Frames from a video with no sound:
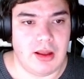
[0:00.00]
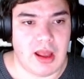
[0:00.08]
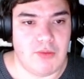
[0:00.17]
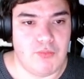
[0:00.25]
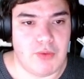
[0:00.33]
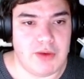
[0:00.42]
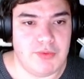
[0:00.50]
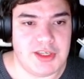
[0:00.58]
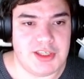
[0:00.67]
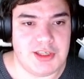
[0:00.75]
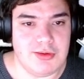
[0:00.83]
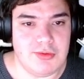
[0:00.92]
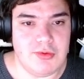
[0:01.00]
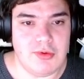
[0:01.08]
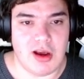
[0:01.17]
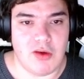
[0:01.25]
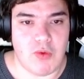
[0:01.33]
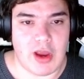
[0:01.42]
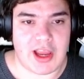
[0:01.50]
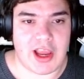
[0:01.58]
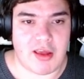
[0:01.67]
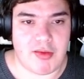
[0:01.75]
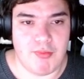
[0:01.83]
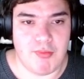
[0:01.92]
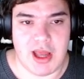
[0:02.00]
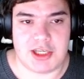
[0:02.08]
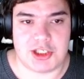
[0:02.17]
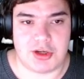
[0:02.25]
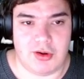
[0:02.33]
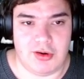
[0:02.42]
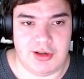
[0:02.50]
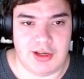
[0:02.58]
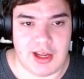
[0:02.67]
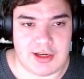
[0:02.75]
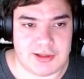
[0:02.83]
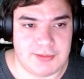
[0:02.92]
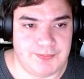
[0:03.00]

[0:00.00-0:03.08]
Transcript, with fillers: And when we do a regex match on that,